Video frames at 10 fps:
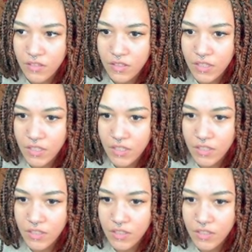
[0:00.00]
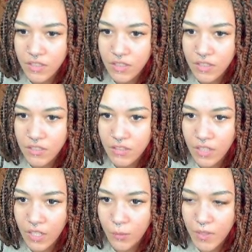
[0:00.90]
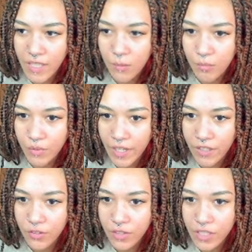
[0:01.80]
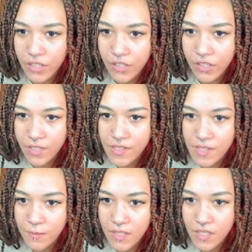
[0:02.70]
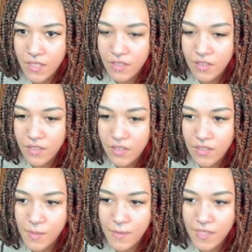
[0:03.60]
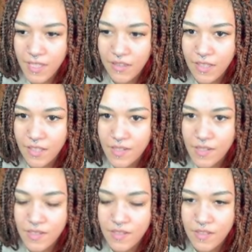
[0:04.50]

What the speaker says: I don't want like a bright green, like something like this.